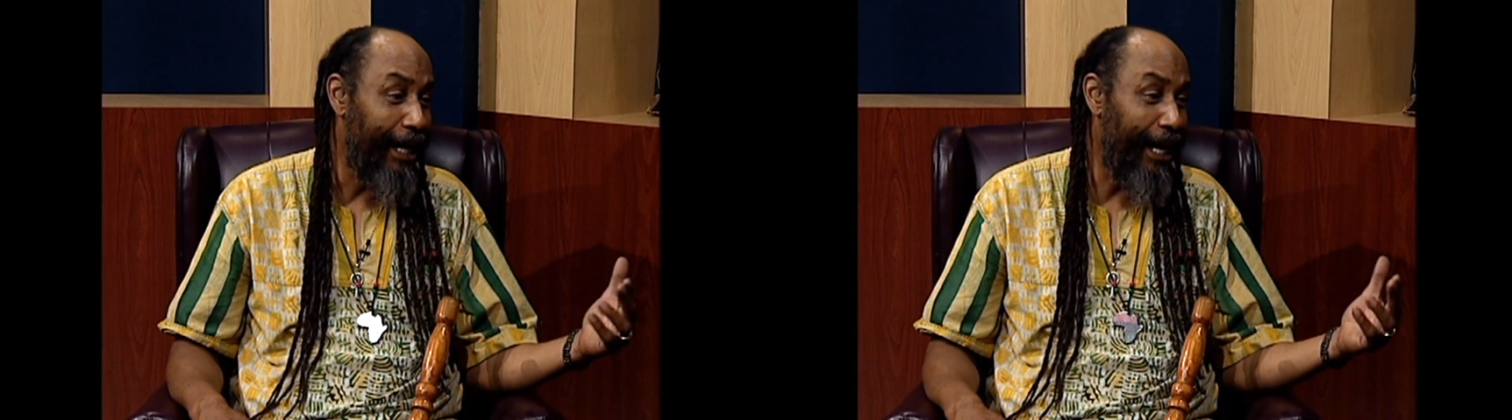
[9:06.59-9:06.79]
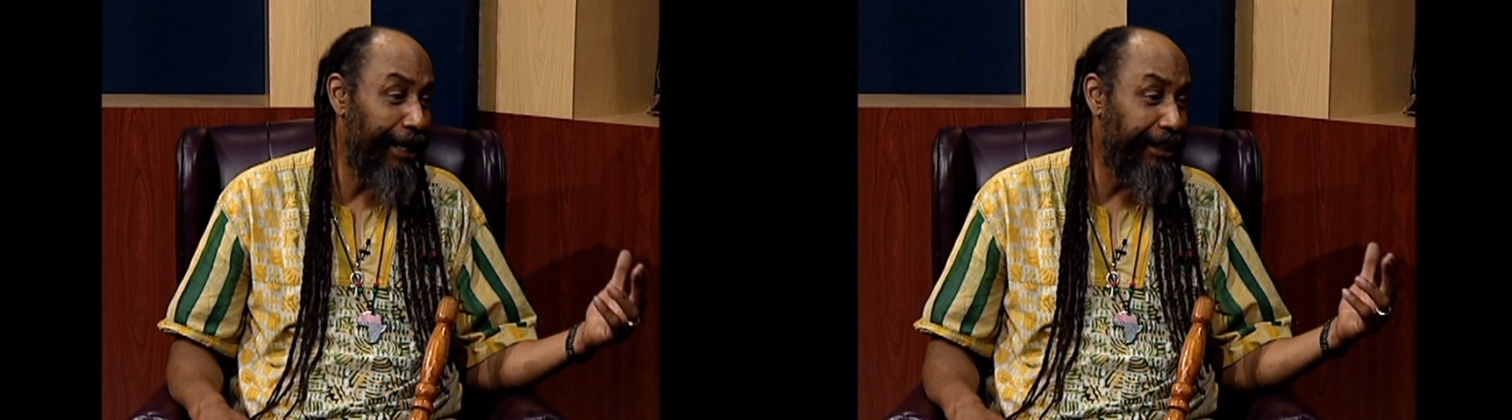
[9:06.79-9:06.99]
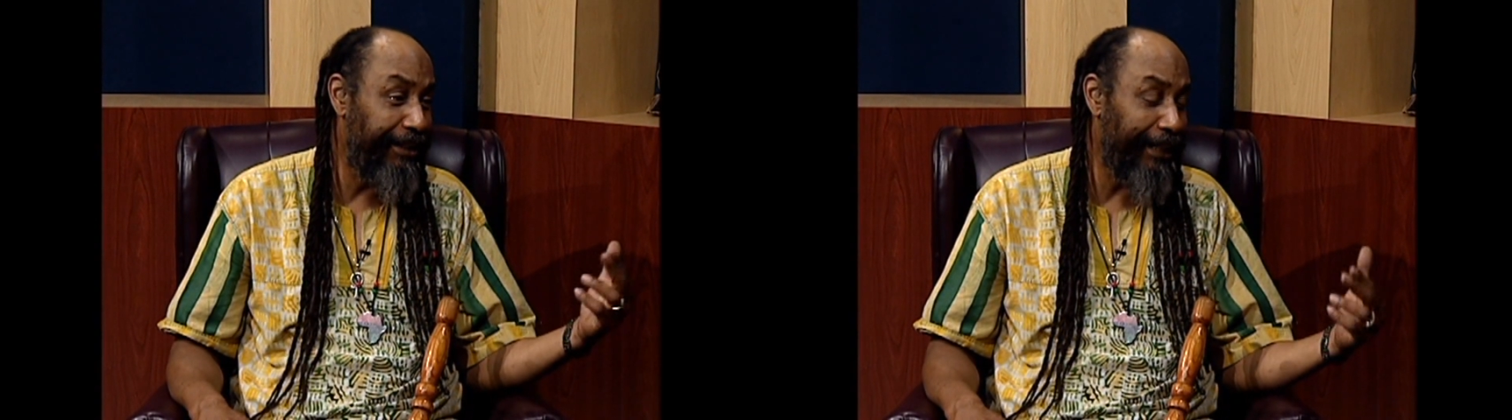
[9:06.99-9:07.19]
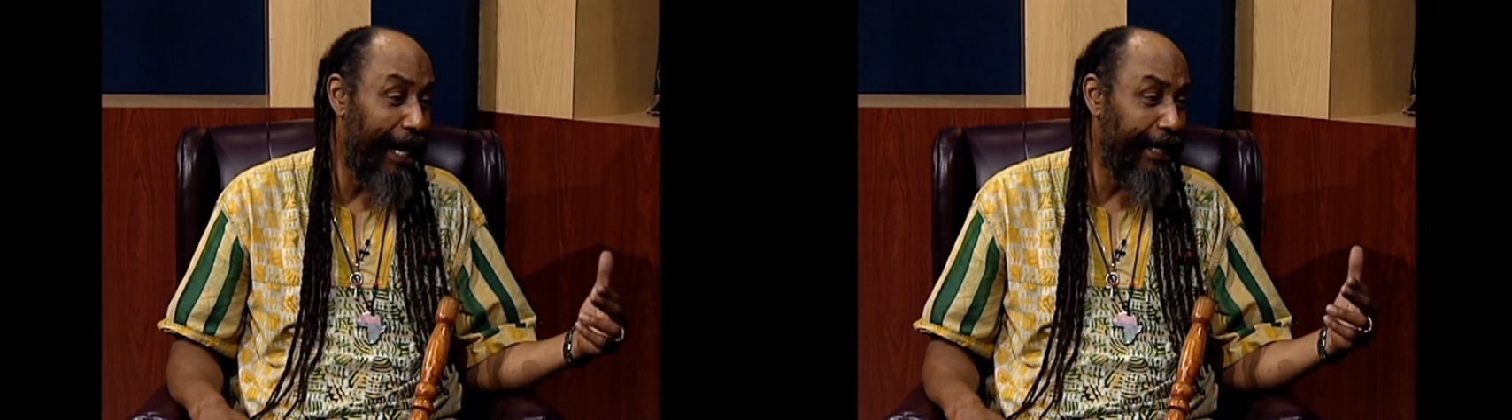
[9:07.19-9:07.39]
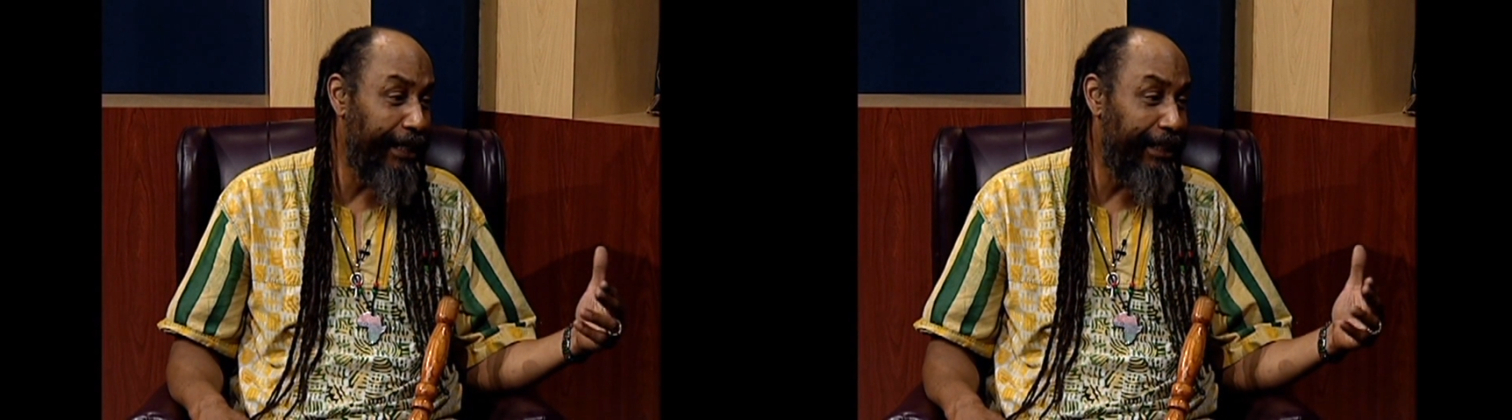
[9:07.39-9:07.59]
and
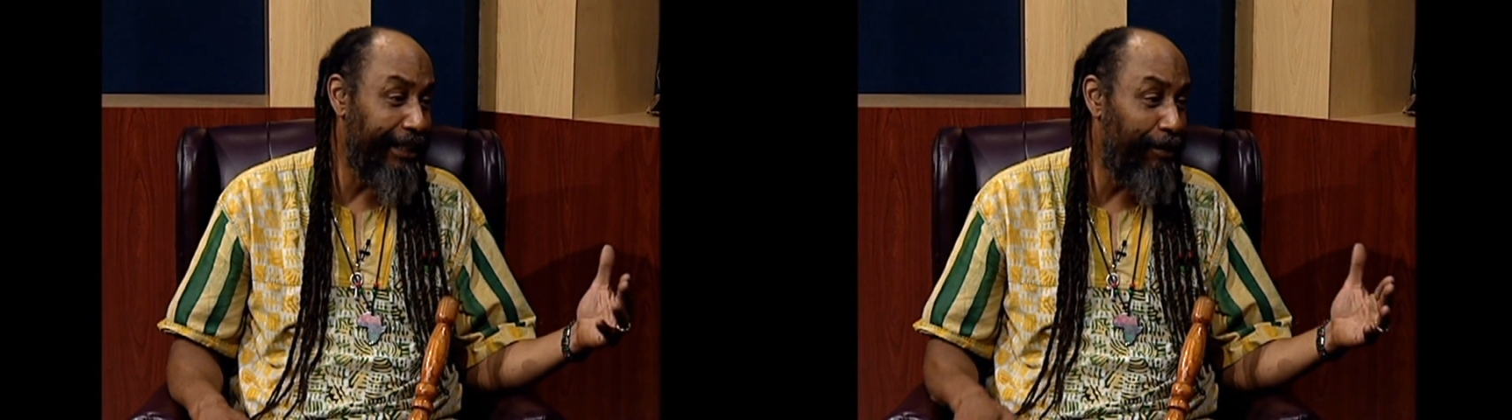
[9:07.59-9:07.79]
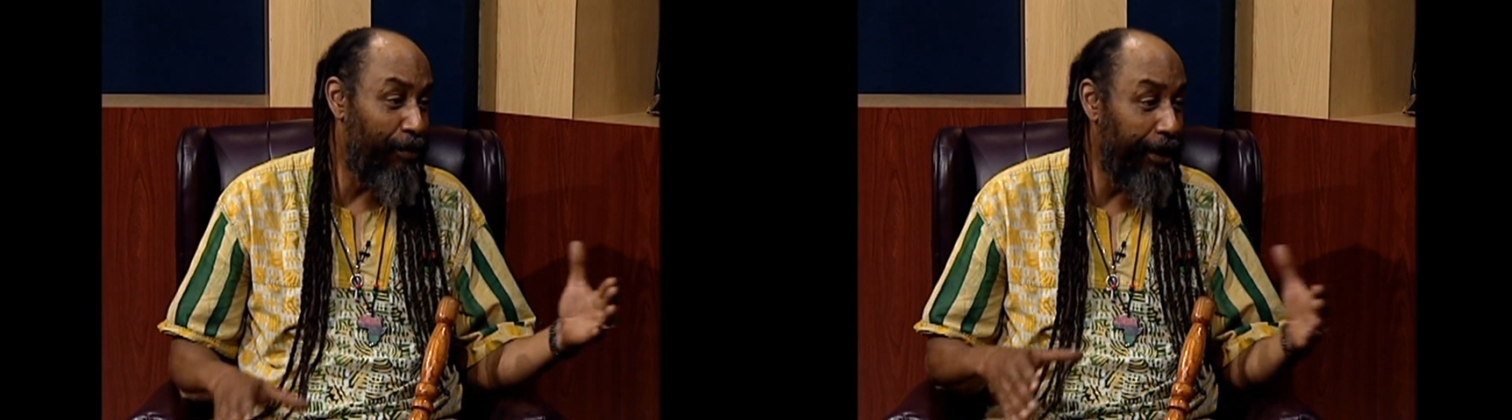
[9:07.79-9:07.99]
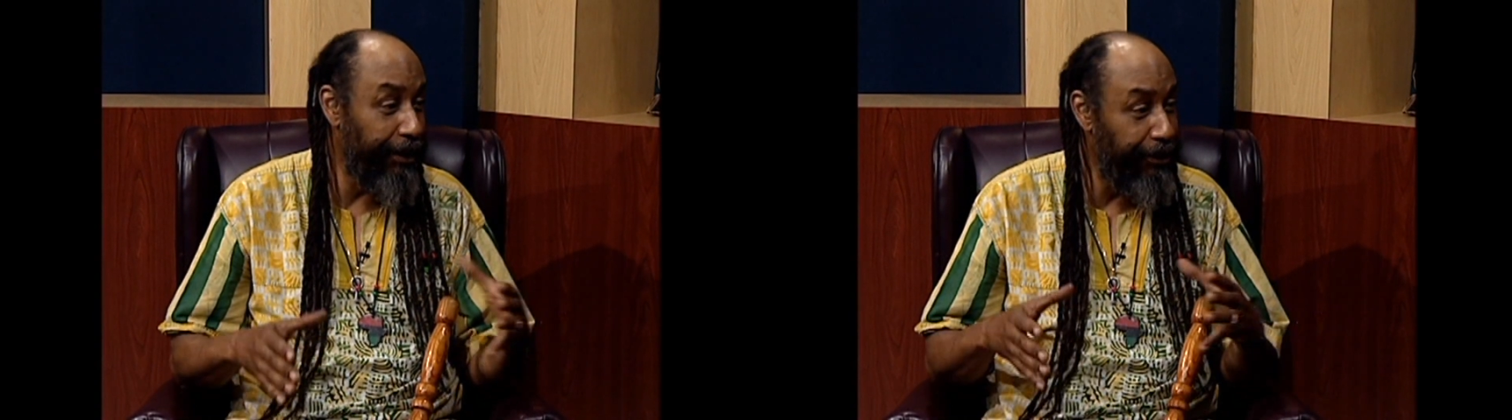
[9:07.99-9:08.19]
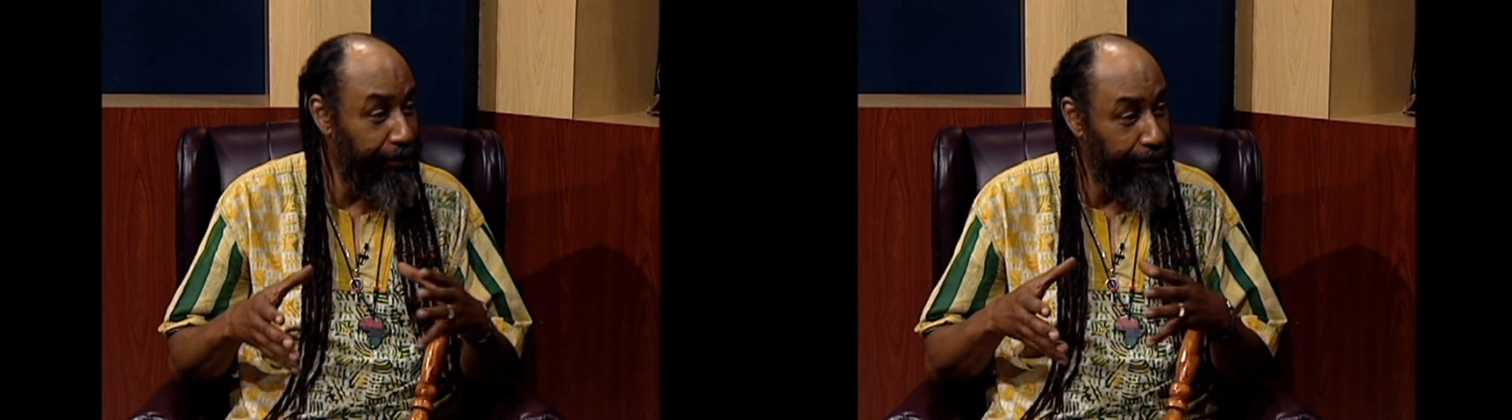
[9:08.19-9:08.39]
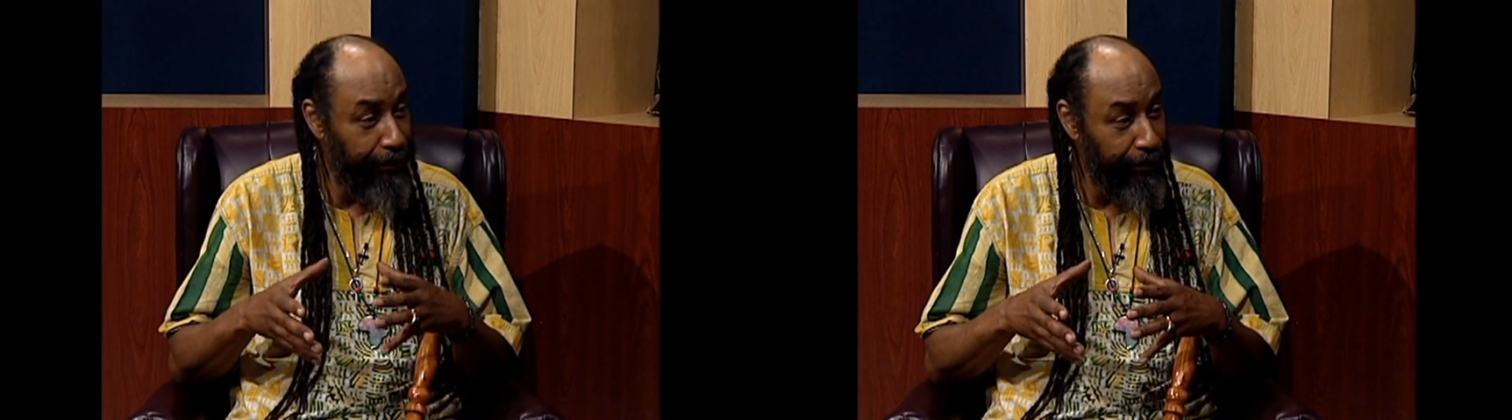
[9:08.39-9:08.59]
decided that they wanted
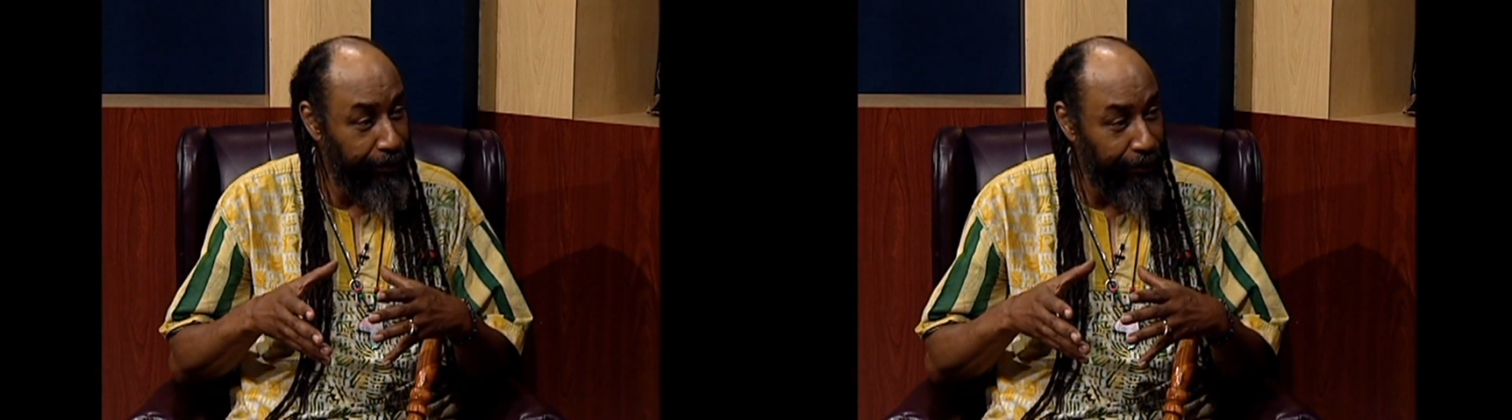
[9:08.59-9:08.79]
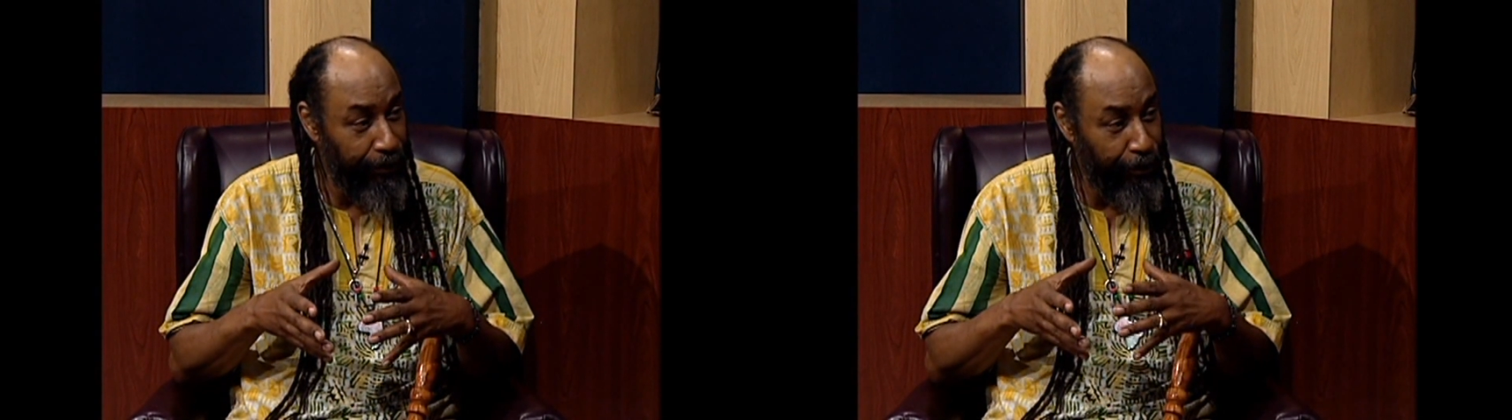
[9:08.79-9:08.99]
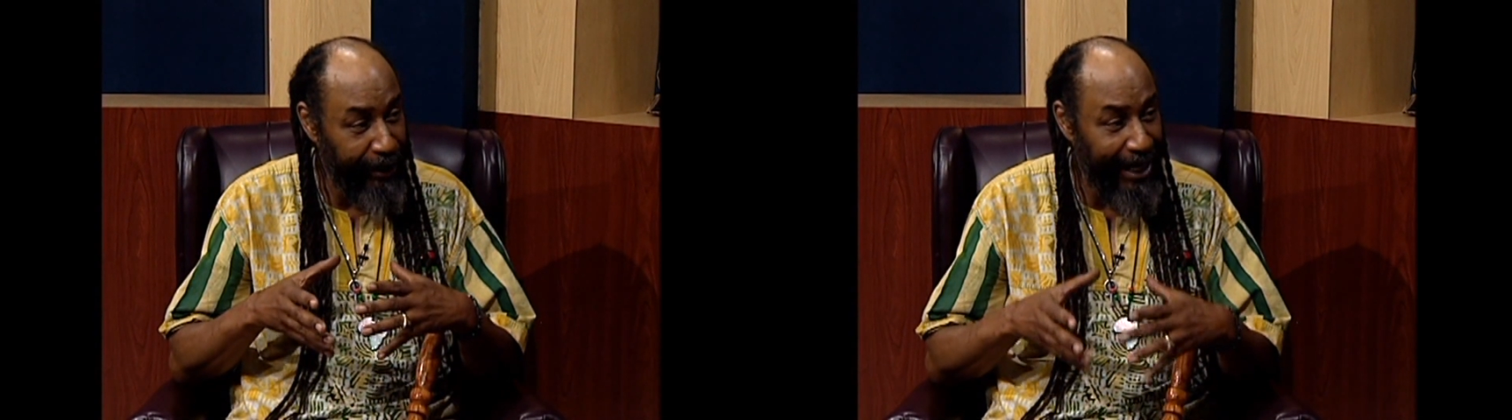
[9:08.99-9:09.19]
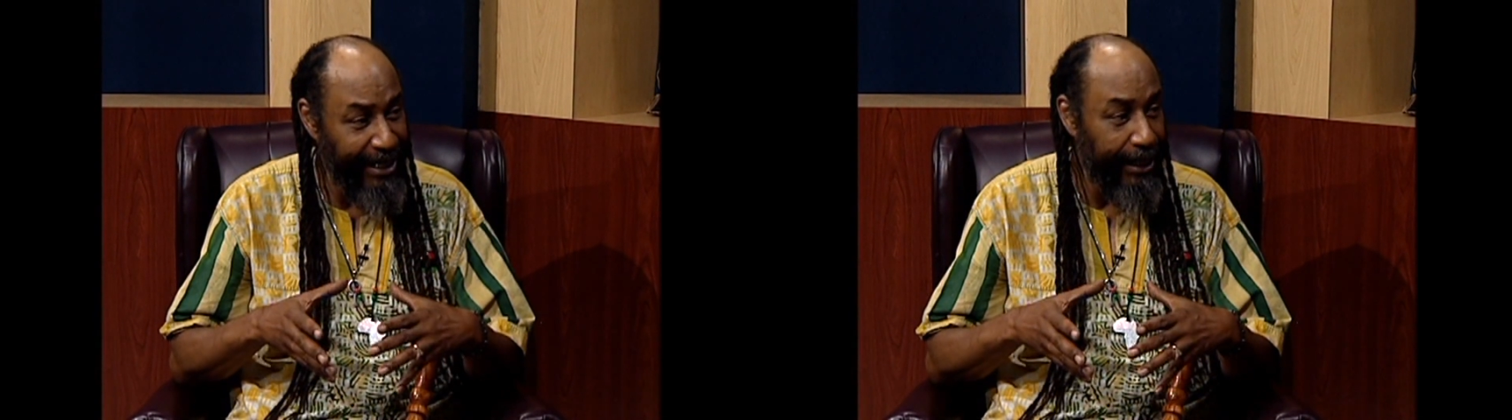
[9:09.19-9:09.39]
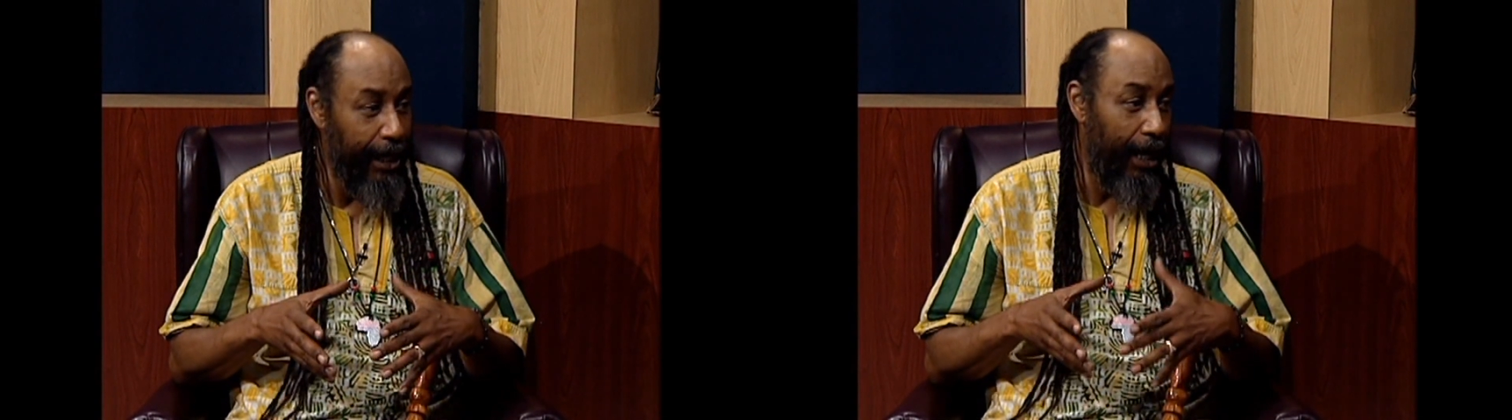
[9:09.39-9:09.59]
to create